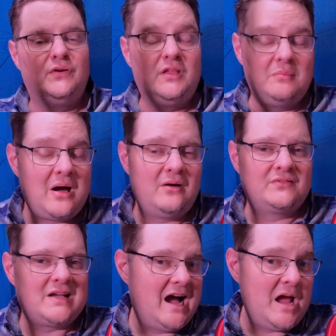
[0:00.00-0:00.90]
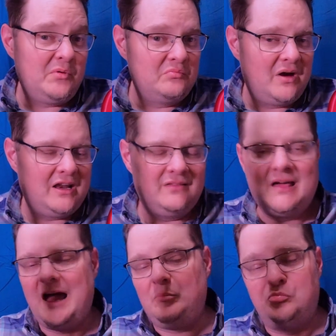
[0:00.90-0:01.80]
for the amount of time and money
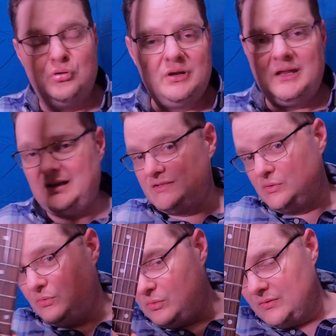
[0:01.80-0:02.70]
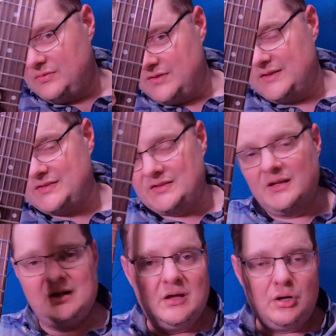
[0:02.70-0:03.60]
that I put into this
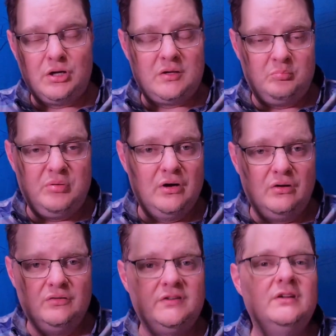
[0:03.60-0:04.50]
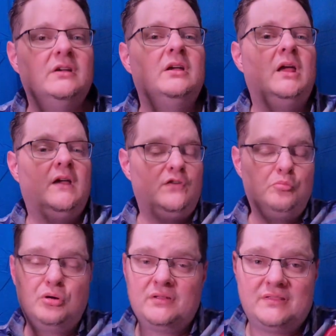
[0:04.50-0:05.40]
build. If you
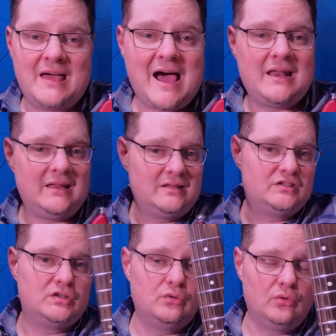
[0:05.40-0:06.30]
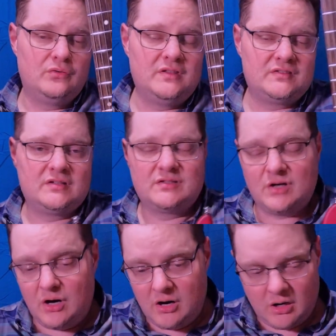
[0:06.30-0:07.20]
put that into this
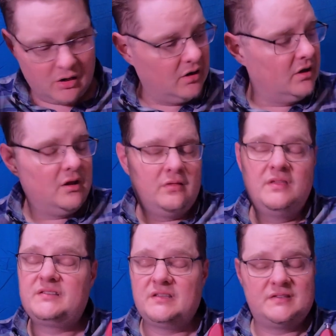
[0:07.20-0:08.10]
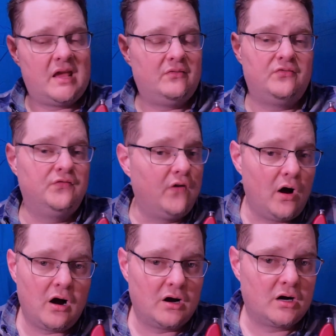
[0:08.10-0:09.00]
guitar, this is a
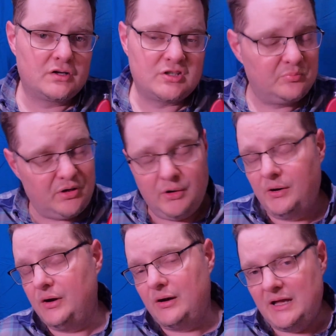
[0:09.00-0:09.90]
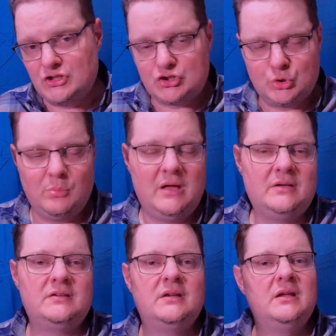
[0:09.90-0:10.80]
far superior
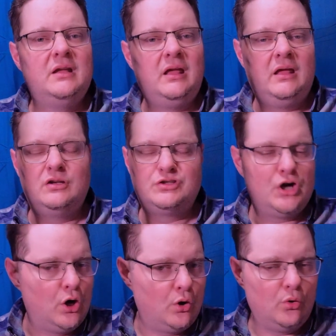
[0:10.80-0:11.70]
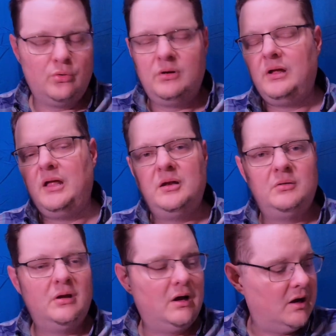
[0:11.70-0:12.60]
instrument in tone,
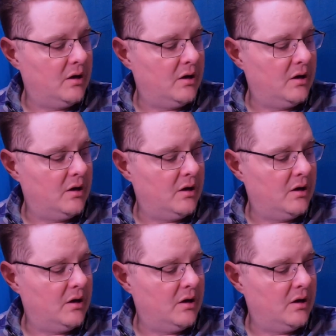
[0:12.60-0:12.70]
in